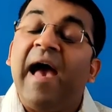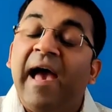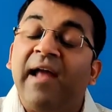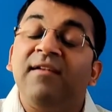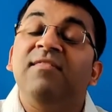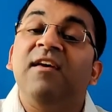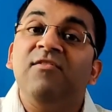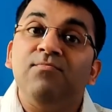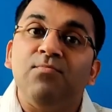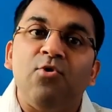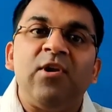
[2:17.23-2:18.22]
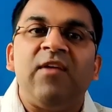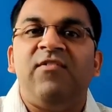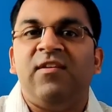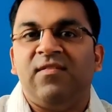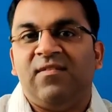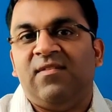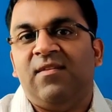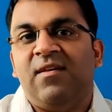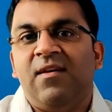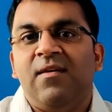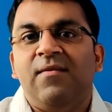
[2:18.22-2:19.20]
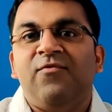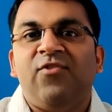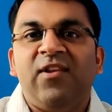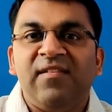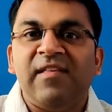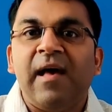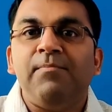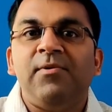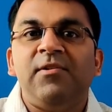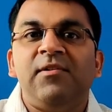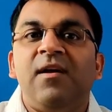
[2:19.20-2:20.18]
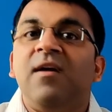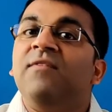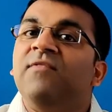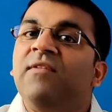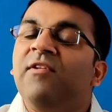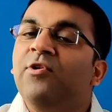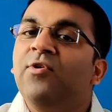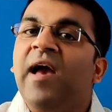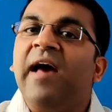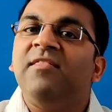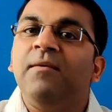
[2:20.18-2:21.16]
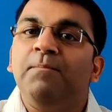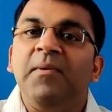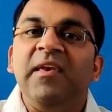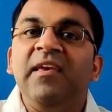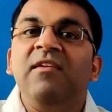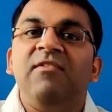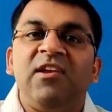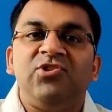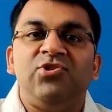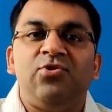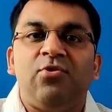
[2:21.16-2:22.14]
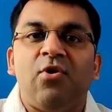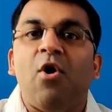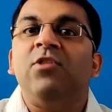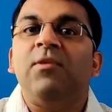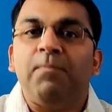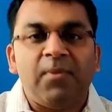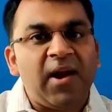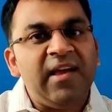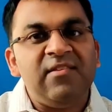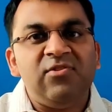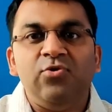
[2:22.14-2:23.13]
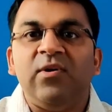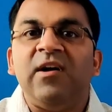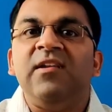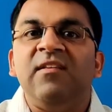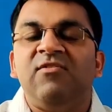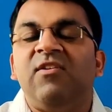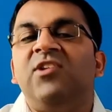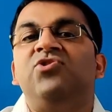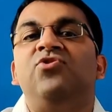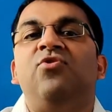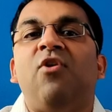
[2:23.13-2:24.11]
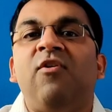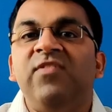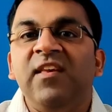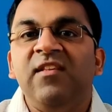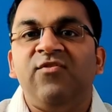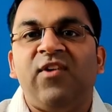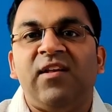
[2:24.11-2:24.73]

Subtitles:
And there is more evidence. For example, when we look at the PE ratio or the price to earnings ratio of these